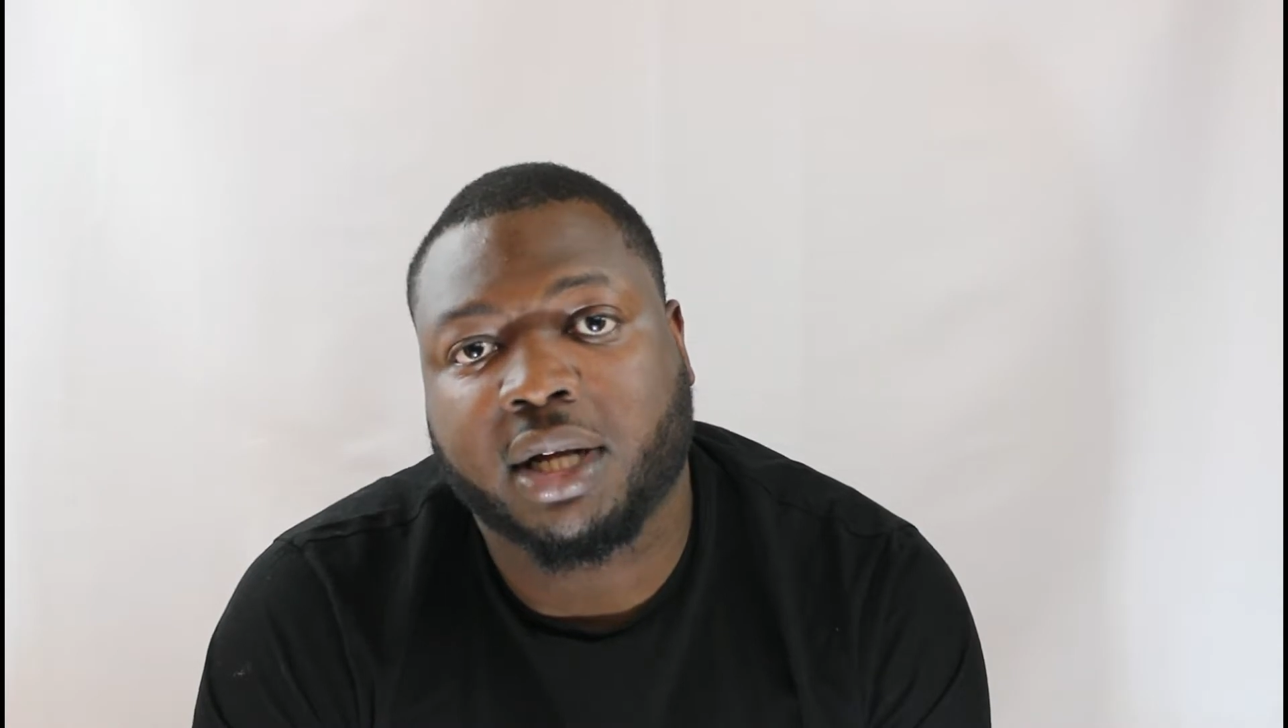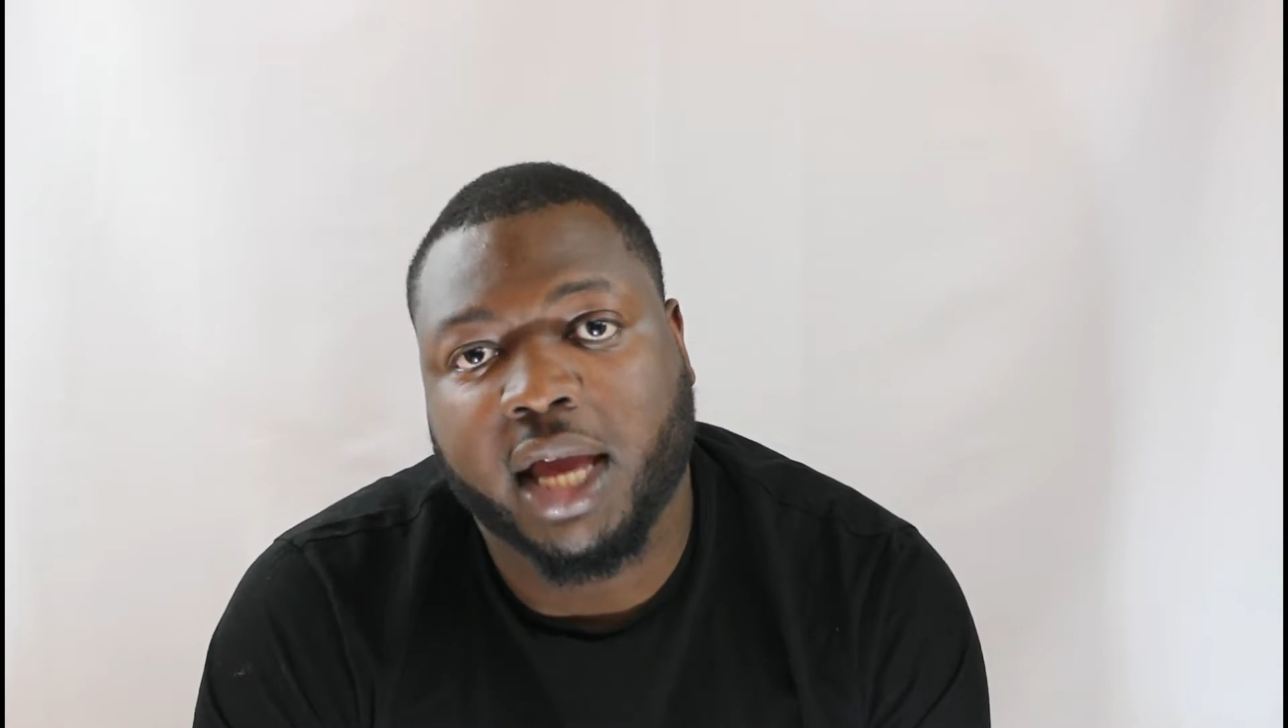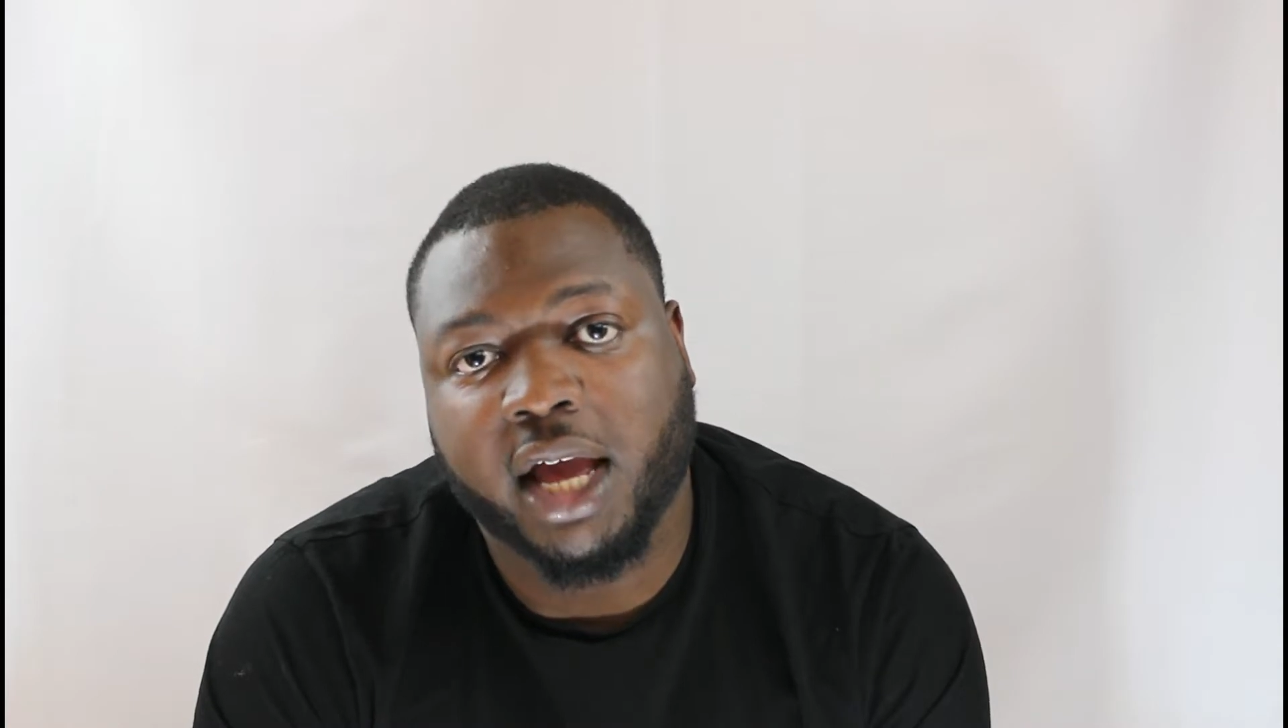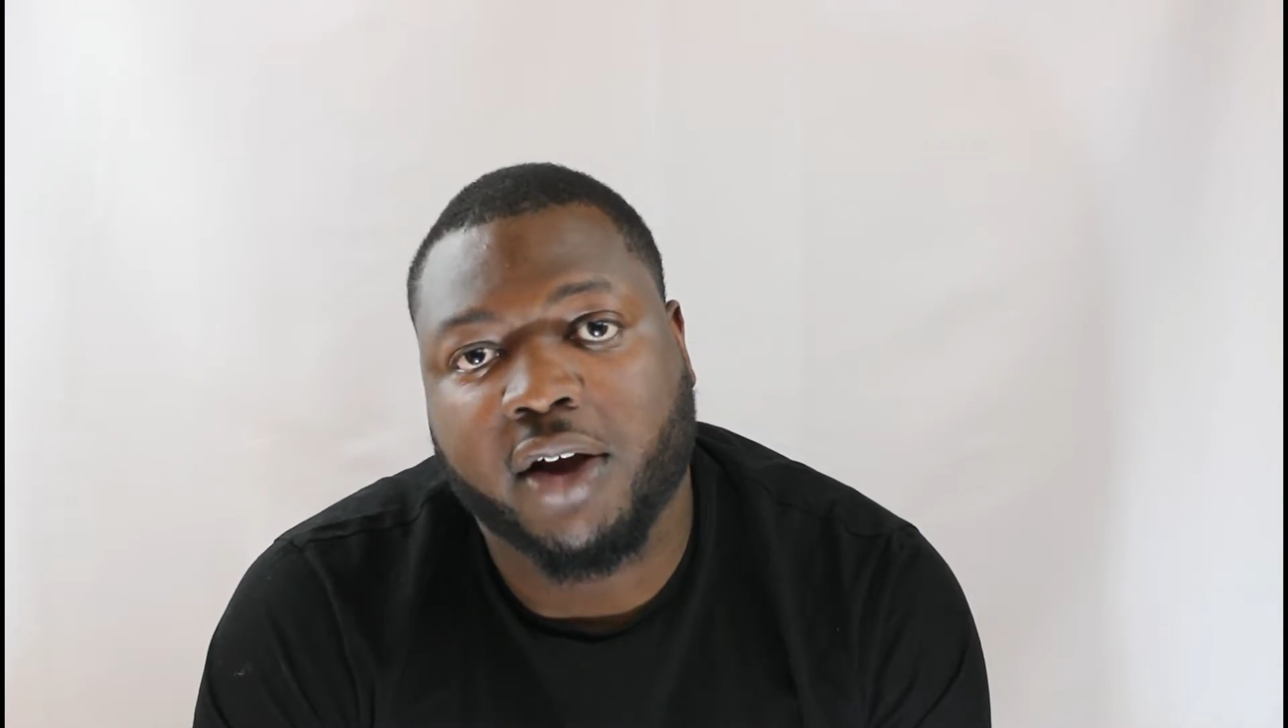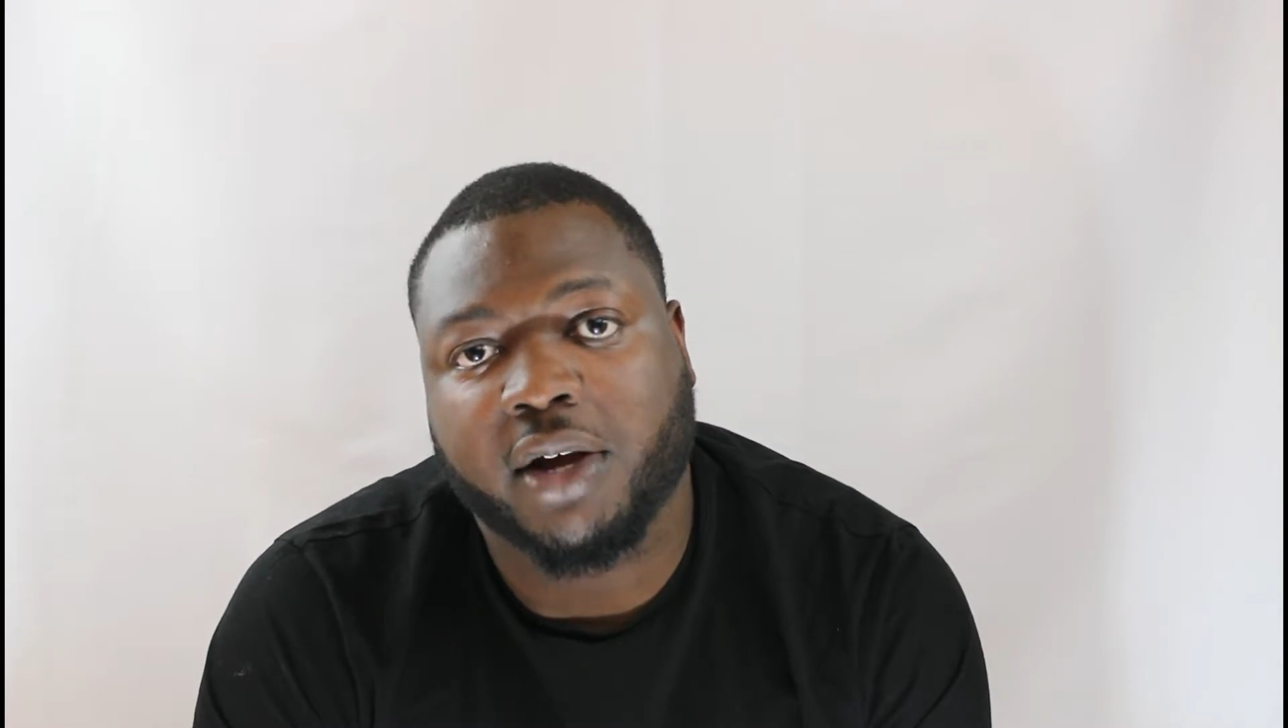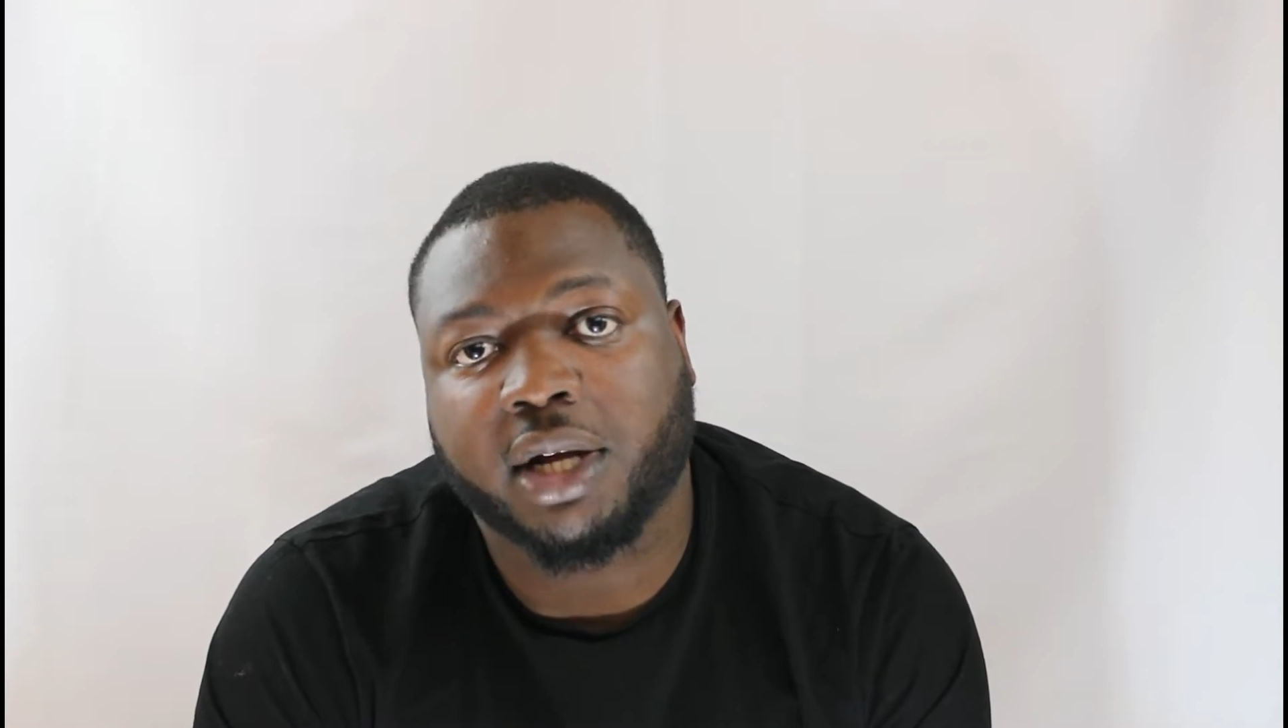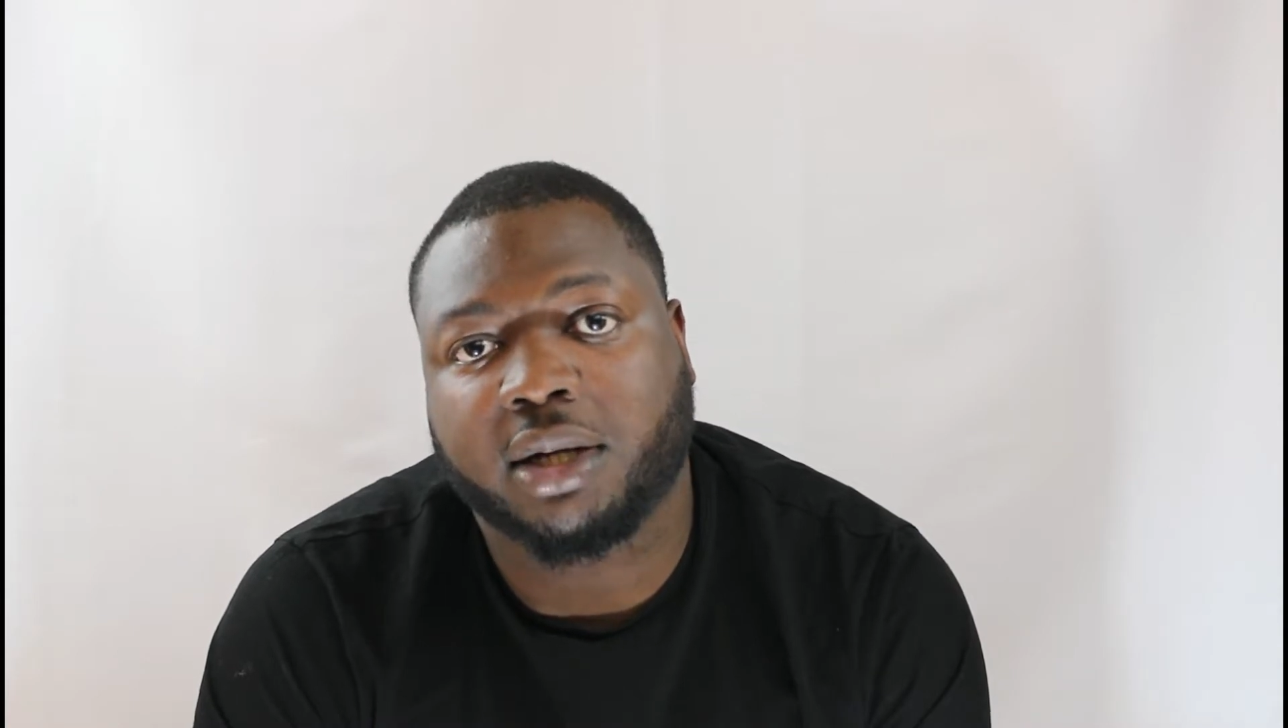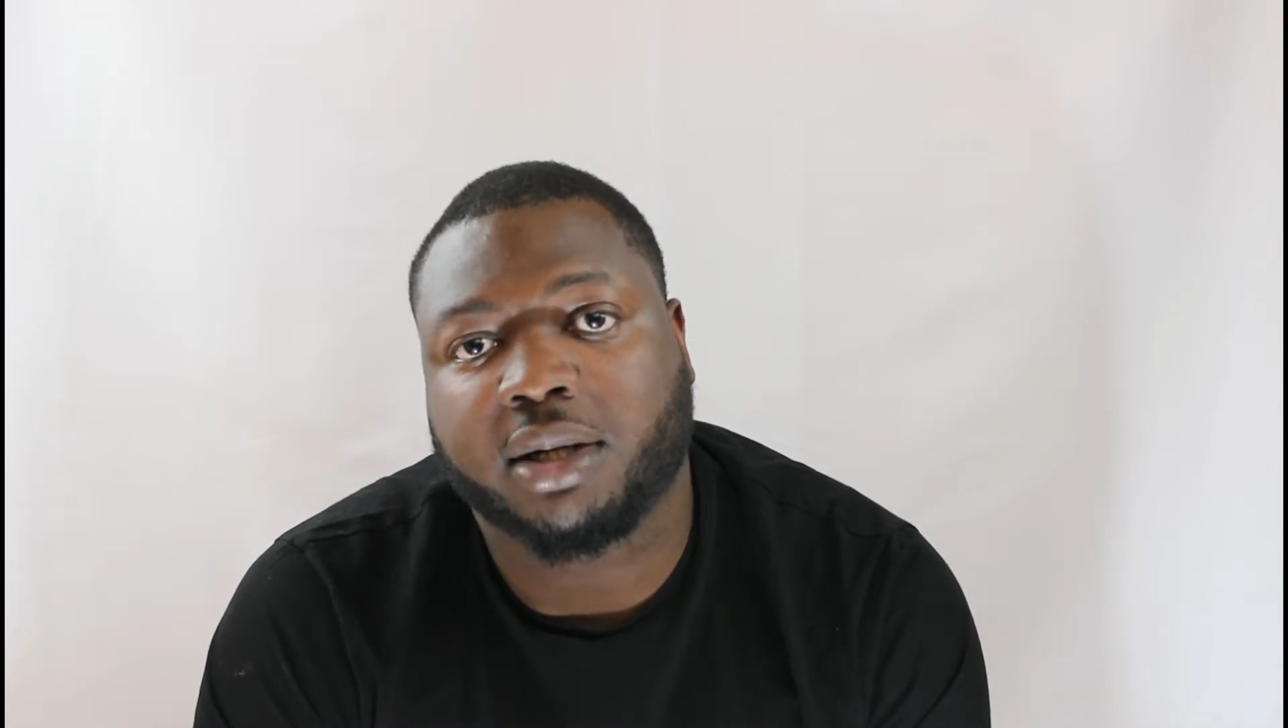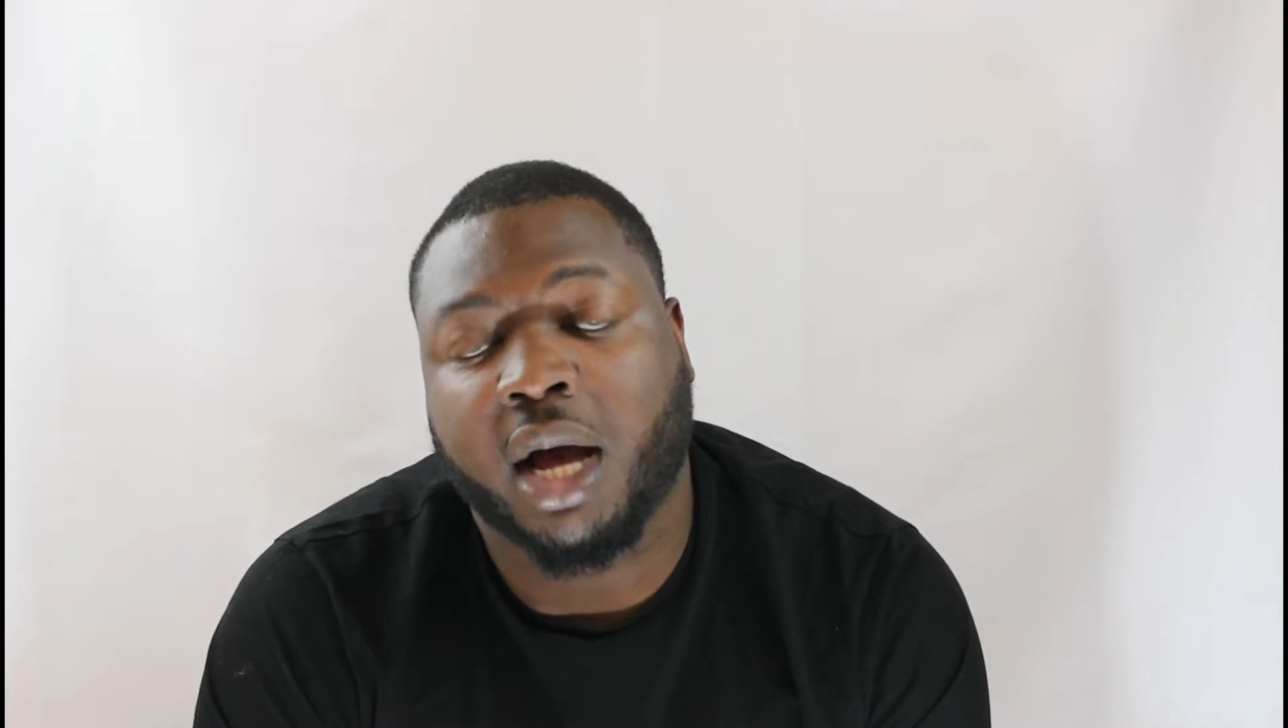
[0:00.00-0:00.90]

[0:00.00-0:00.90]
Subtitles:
caring,